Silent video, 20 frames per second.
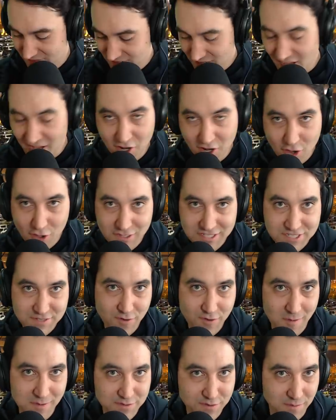I know who this is
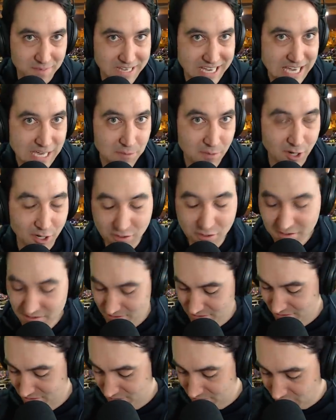from. It's from Kimo,
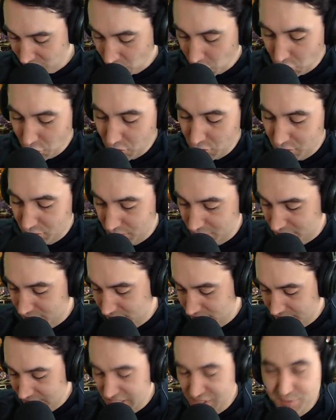who
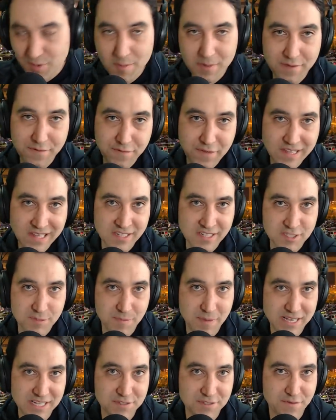is probably Finland's
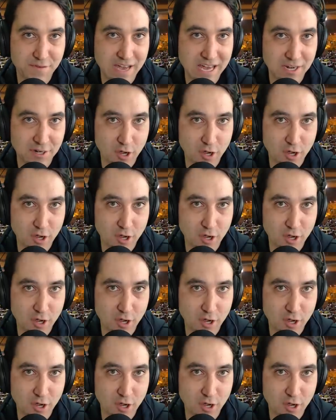biggest fan of